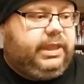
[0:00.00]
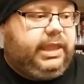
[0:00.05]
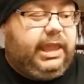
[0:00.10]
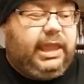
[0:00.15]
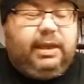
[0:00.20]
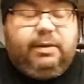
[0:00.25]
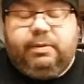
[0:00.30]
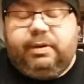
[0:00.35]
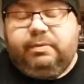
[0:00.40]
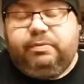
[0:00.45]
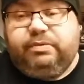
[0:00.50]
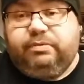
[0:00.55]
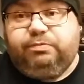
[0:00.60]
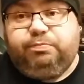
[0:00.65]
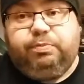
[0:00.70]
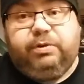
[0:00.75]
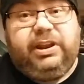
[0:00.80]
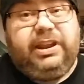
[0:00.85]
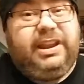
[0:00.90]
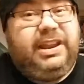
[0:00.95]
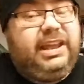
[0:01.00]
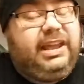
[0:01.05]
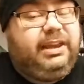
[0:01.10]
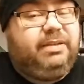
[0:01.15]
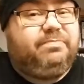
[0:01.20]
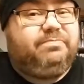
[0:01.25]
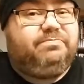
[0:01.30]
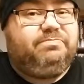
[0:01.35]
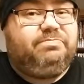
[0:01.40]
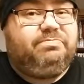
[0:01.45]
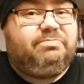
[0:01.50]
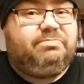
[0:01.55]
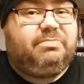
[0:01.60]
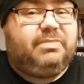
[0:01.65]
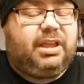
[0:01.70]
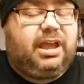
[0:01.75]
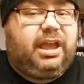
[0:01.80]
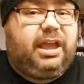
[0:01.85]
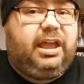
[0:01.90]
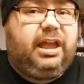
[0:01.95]
It was pretty neat,
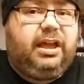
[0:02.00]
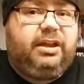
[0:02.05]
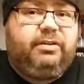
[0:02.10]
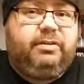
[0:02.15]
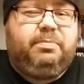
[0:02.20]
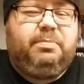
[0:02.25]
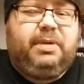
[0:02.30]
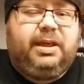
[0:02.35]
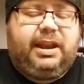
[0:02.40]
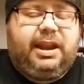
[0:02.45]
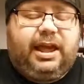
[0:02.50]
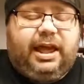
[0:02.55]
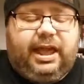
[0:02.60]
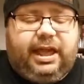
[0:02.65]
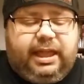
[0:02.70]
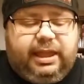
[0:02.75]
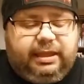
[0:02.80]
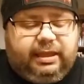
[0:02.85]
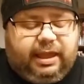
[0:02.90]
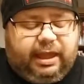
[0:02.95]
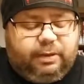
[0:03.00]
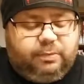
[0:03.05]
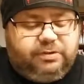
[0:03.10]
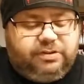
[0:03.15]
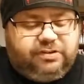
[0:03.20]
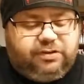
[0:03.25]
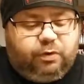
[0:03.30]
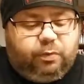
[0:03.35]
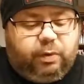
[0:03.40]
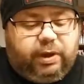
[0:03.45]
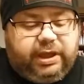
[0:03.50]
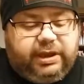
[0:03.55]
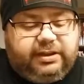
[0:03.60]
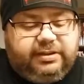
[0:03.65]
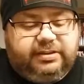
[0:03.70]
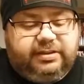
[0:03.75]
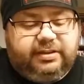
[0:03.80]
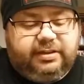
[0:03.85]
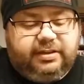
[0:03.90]
I gotta admit. I was quite